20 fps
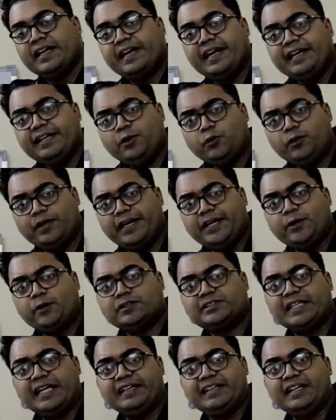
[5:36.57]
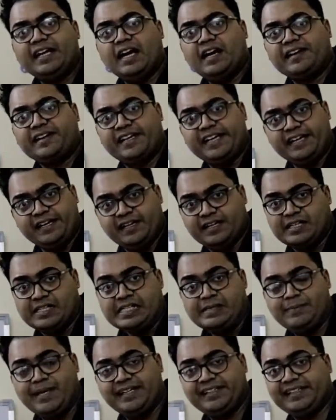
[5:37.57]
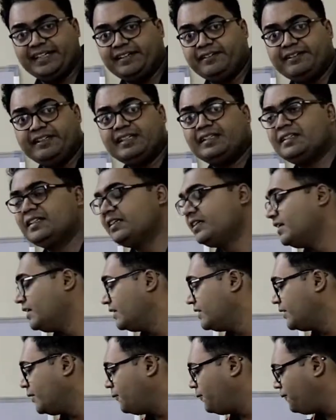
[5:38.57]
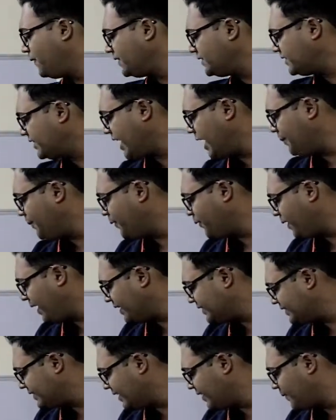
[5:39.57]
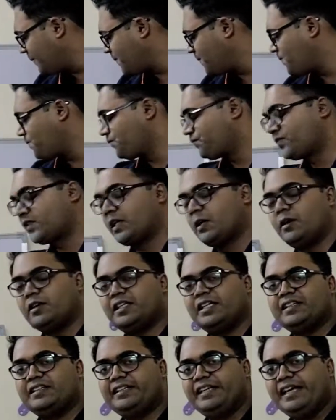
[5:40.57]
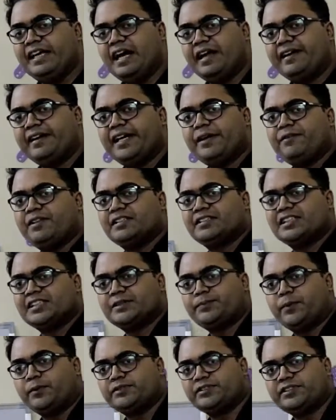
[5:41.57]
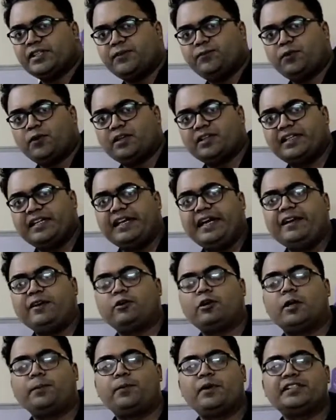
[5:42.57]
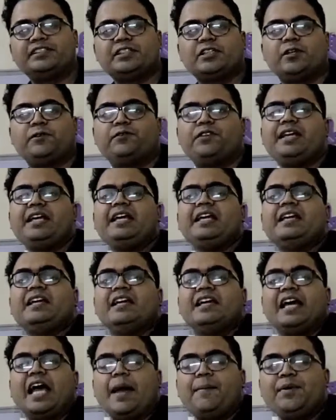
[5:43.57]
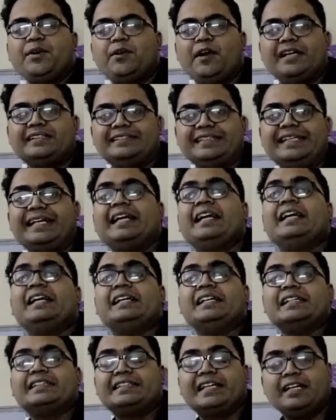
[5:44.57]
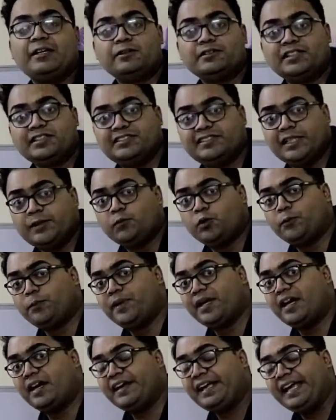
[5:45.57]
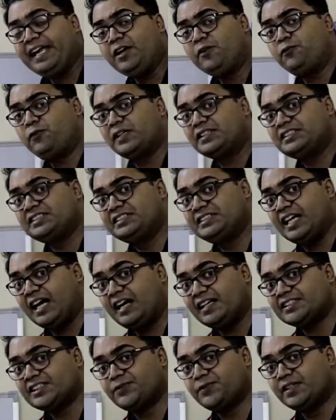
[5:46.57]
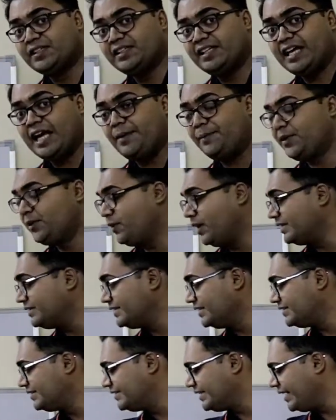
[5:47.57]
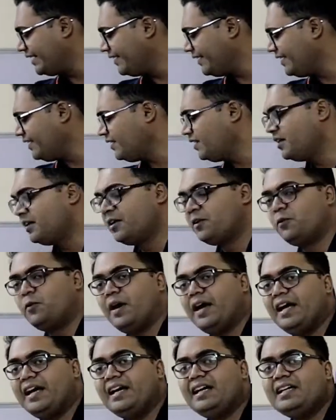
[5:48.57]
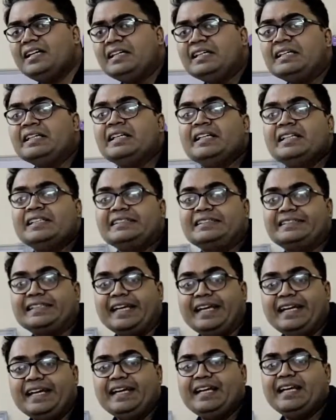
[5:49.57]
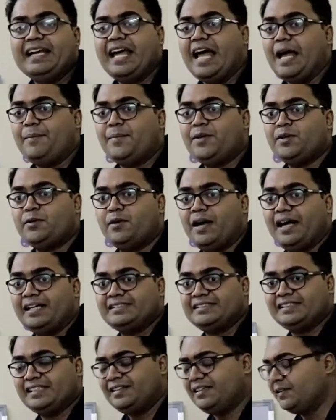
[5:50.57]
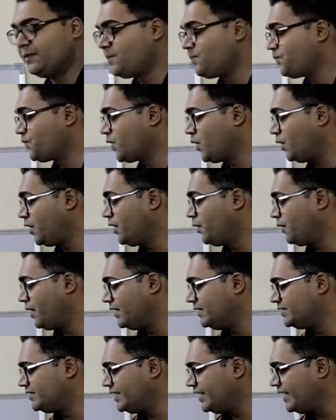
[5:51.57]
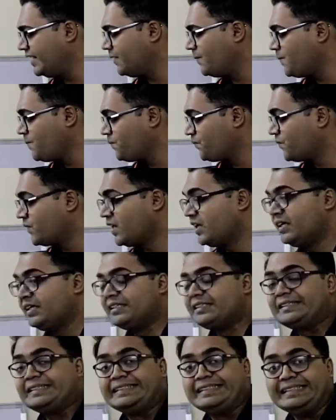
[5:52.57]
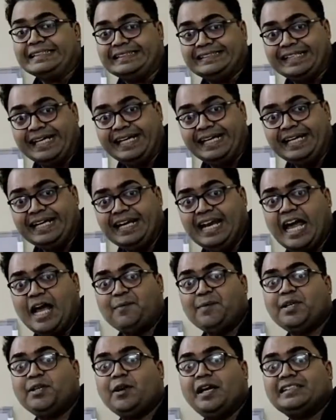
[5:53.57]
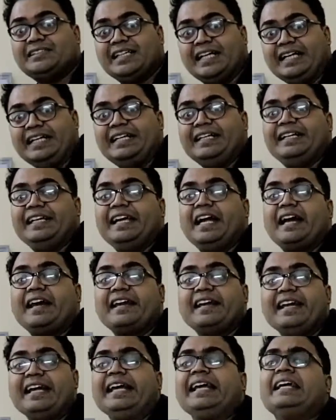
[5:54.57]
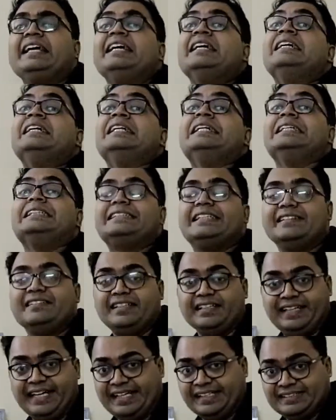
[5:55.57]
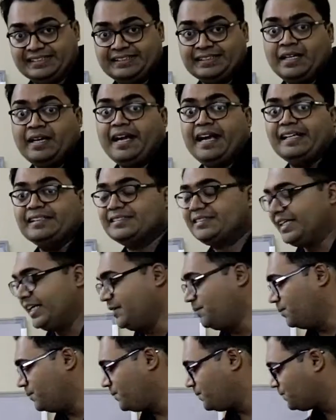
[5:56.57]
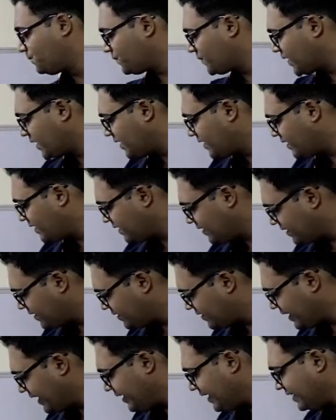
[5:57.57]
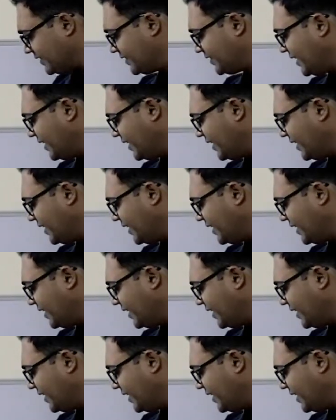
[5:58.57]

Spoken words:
in eukaryotes and the archaebacteria, the first amino acid or the tRNA, which is responsible for the incorporation of the amino acid selenocysteine, would be again first charged with the amino acid serine via serine amino acid, or you can say serine aminoacyl tRNA synthetase enzyme. That has